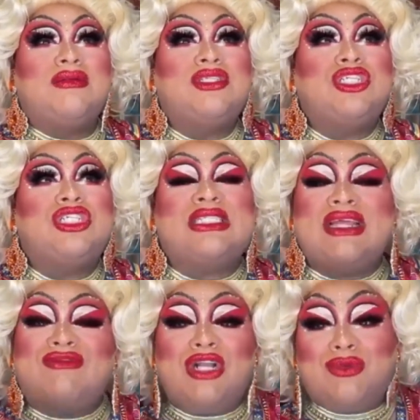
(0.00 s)
you just
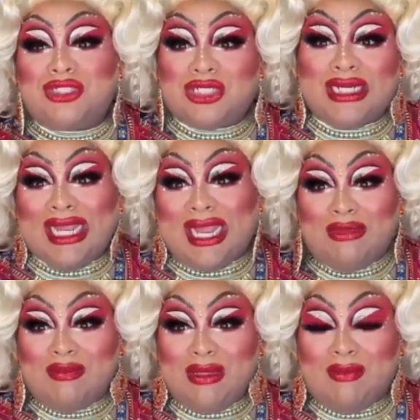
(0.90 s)
never know what you're gonna get
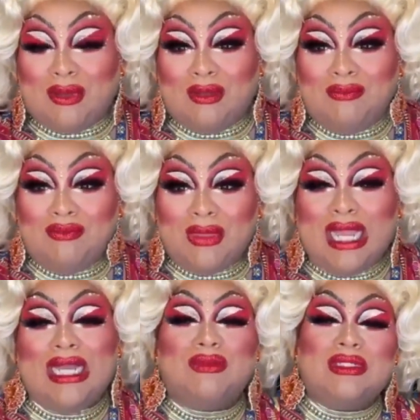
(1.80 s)
with people.
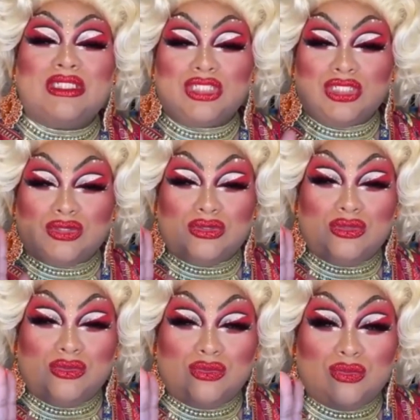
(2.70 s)
And it was just
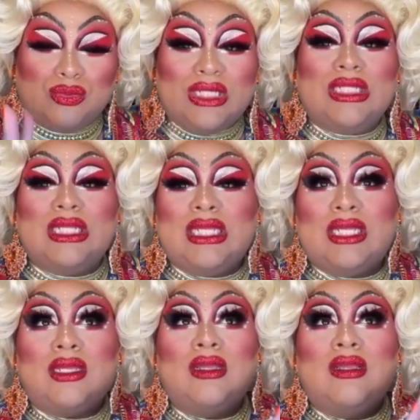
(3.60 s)
really